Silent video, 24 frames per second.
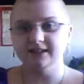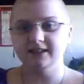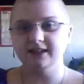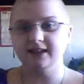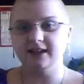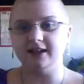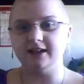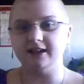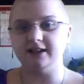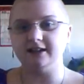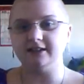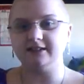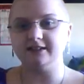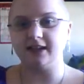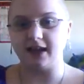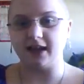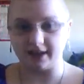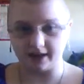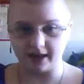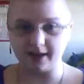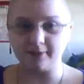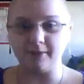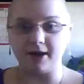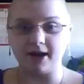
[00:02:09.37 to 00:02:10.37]
because I
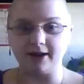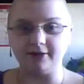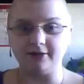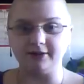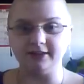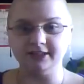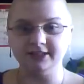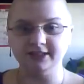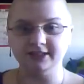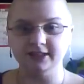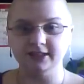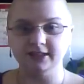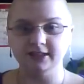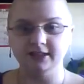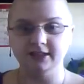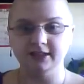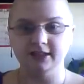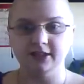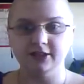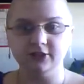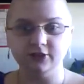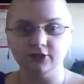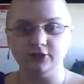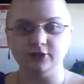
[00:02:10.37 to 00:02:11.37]
am Irish.
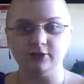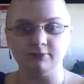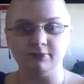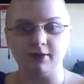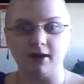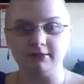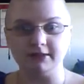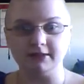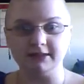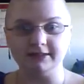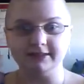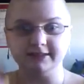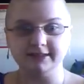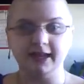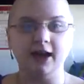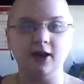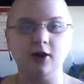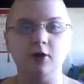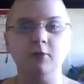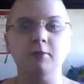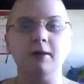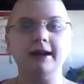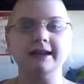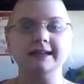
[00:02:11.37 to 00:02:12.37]
You could probably
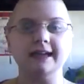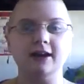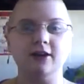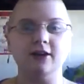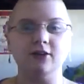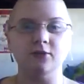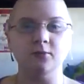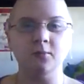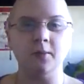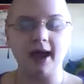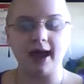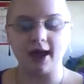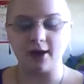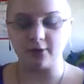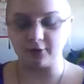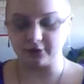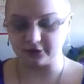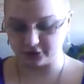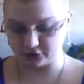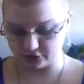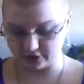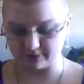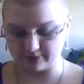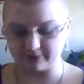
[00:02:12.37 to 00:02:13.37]
tell by now how
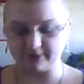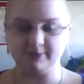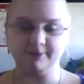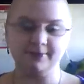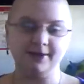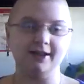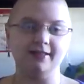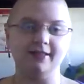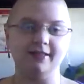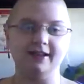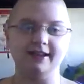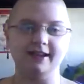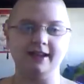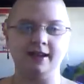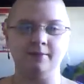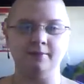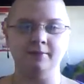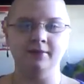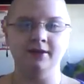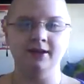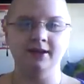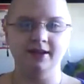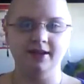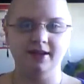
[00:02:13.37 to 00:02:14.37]
extremely pale I
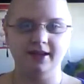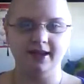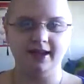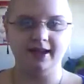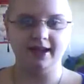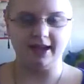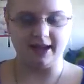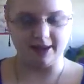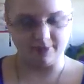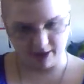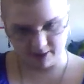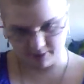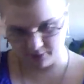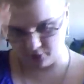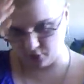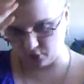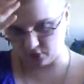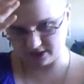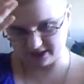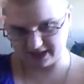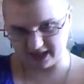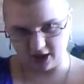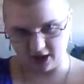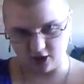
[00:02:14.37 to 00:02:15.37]
am. And my
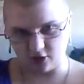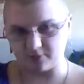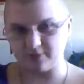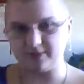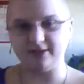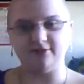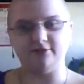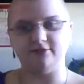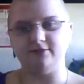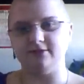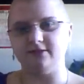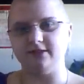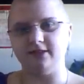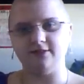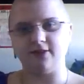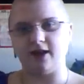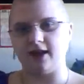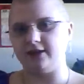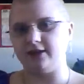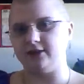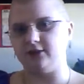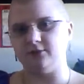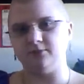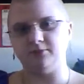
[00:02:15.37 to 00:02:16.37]
poor scalp, if, if
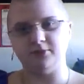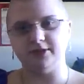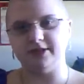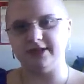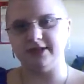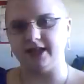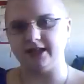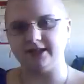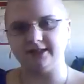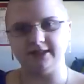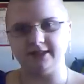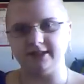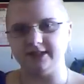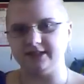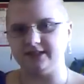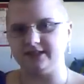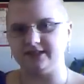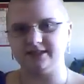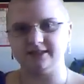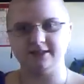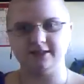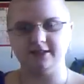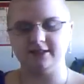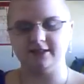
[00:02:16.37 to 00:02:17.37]
I don't protect it,
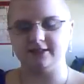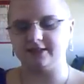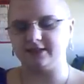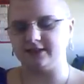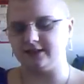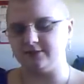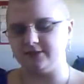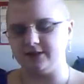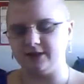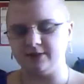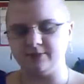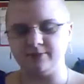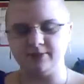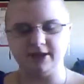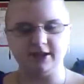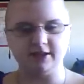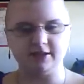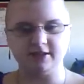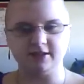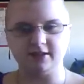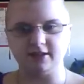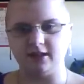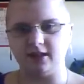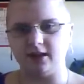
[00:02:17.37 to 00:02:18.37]
it's, it's going to be a
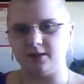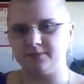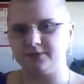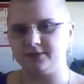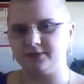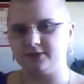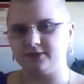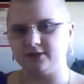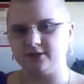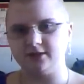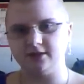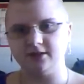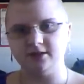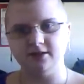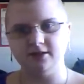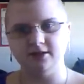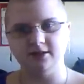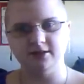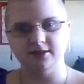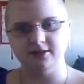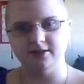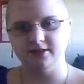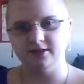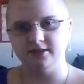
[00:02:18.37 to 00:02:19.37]
baked lobster.
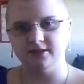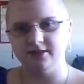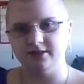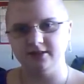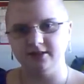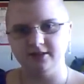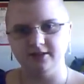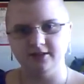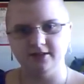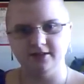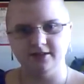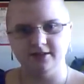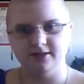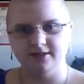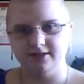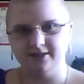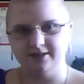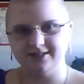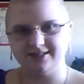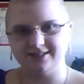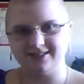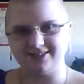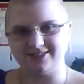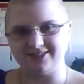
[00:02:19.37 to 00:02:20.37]

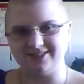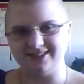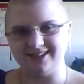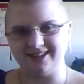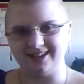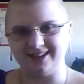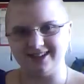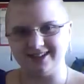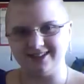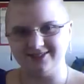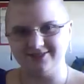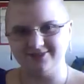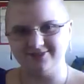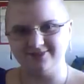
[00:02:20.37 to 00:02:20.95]
So, yeah.